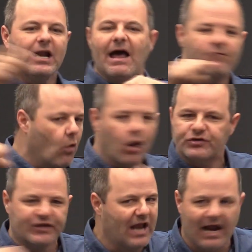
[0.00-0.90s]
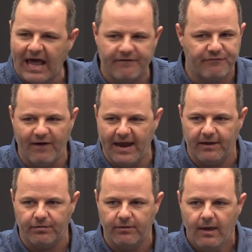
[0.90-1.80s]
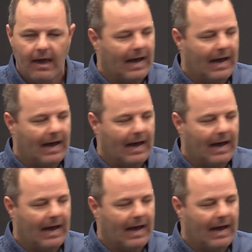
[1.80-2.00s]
can have works and not have faith.